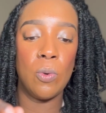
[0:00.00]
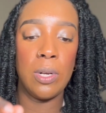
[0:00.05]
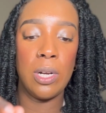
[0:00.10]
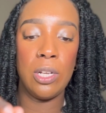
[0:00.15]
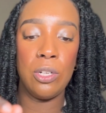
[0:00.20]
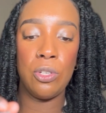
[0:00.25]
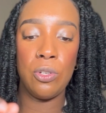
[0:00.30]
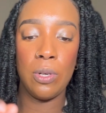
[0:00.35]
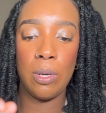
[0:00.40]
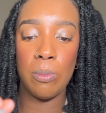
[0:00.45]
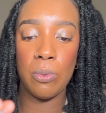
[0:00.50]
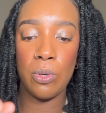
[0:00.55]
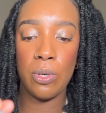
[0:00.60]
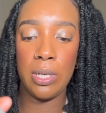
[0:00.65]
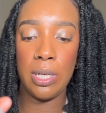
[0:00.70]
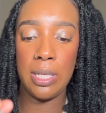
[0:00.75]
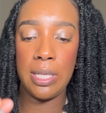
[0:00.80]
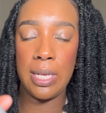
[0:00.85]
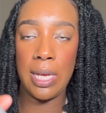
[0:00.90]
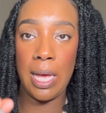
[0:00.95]
what I do, I'm going
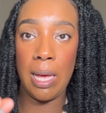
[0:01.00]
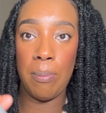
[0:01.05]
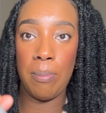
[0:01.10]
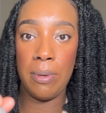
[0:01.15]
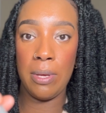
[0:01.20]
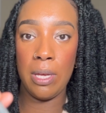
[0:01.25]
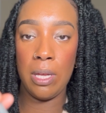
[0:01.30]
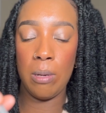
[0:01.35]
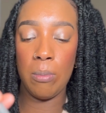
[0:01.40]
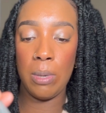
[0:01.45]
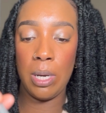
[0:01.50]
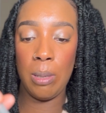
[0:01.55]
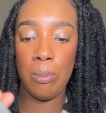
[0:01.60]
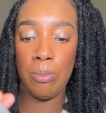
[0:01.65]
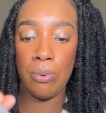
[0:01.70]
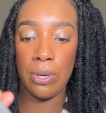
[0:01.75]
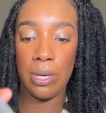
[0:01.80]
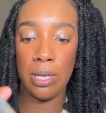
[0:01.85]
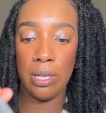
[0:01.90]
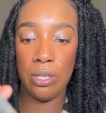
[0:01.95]
to tap in my
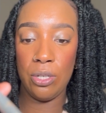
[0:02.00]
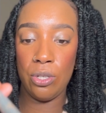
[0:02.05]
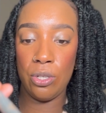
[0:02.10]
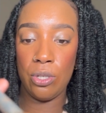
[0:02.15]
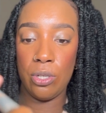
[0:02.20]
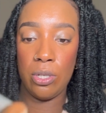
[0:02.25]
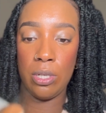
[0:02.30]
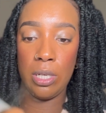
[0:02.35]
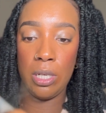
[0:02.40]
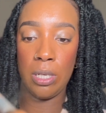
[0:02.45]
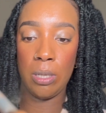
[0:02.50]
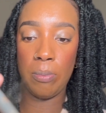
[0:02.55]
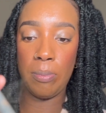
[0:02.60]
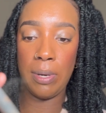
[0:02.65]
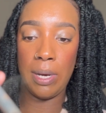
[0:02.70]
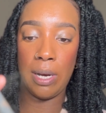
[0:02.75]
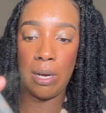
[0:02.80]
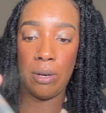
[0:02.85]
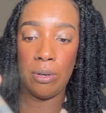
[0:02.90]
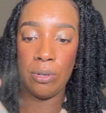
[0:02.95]
brush and the
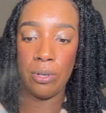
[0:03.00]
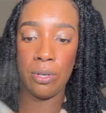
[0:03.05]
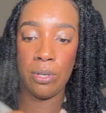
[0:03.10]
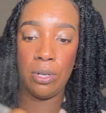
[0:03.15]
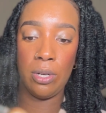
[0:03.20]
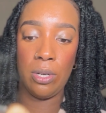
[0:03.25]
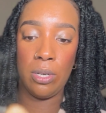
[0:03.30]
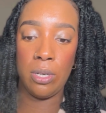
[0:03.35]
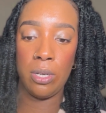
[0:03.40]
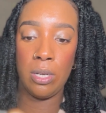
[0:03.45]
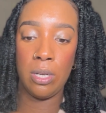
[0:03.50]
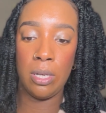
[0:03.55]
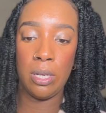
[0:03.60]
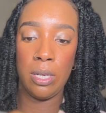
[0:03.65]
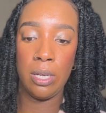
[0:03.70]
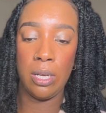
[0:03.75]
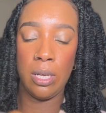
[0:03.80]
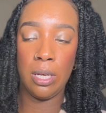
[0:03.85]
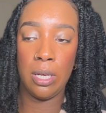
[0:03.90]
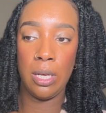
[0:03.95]
powder,
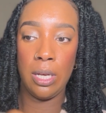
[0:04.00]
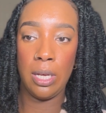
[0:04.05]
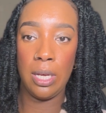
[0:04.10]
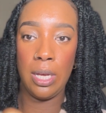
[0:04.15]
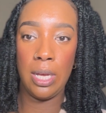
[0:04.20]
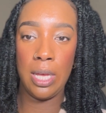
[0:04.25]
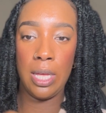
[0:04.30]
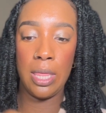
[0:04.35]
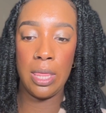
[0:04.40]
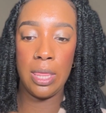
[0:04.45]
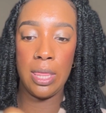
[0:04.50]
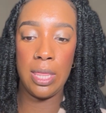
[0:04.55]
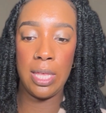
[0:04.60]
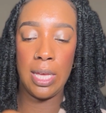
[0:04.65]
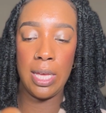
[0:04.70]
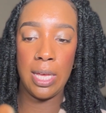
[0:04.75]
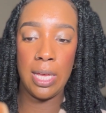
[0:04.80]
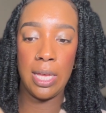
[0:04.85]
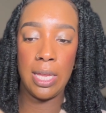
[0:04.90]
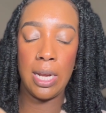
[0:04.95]
and
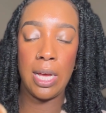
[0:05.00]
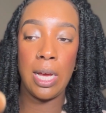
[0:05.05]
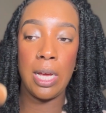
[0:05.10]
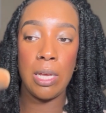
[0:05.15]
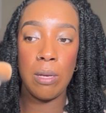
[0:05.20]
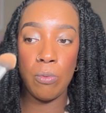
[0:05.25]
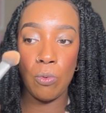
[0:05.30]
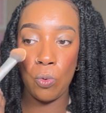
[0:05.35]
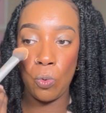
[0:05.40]
then I am